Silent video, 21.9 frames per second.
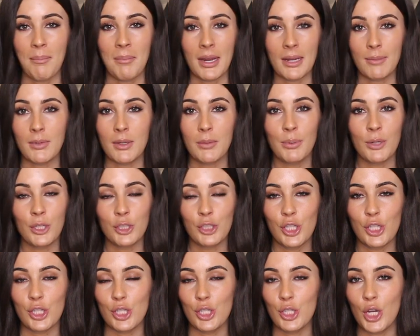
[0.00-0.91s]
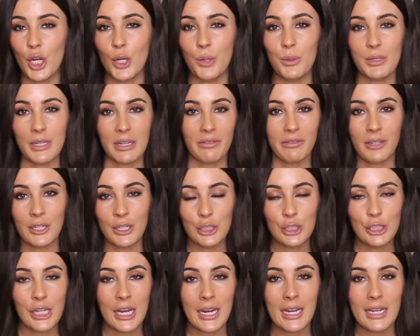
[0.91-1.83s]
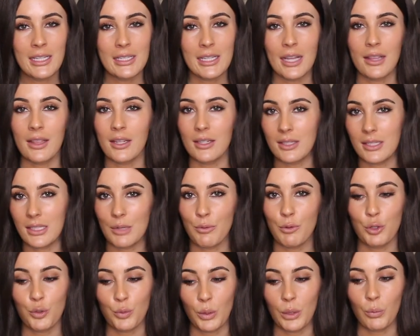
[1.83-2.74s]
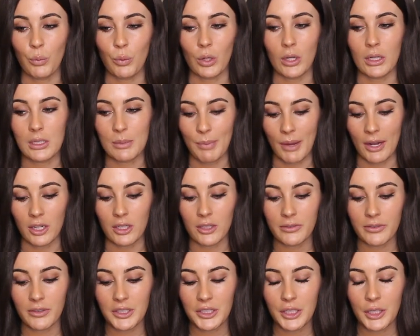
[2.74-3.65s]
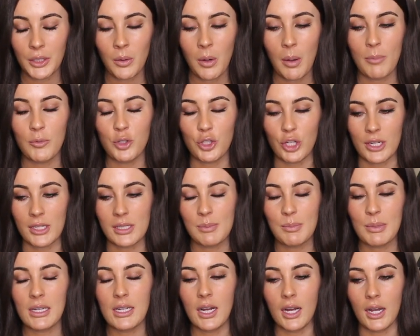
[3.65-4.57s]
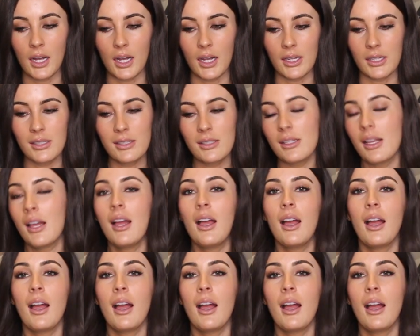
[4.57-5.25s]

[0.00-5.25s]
maybe purchase two different shades and then see which one works better for you, just because